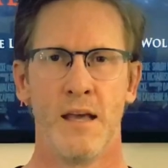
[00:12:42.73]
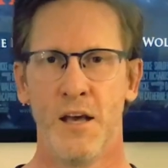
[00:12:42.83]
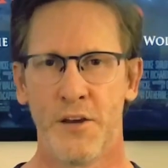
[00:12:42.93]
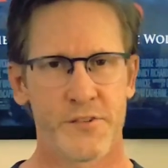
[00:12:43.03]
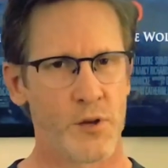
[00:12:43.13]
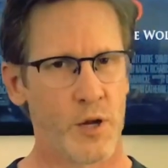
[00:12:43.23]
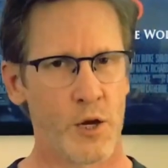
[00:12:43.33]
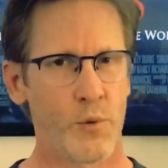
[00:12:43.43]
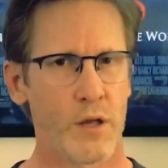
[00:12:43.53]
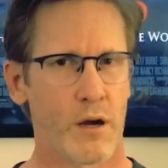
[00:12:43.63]
So
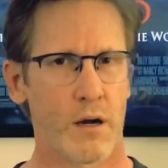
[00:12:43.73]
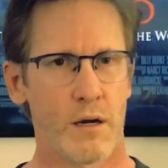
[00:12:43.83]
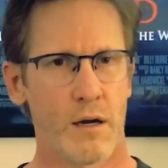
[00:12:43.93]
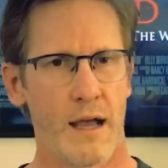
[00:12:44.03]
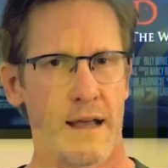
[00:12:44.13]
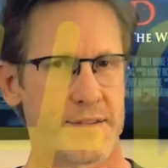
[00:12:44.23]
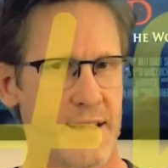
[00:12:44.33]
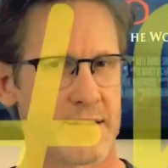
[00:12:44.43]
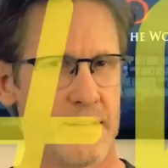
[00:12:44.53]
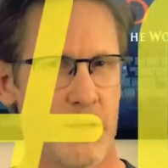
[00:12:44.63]
here we are at
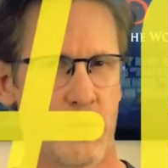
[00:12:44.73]
section number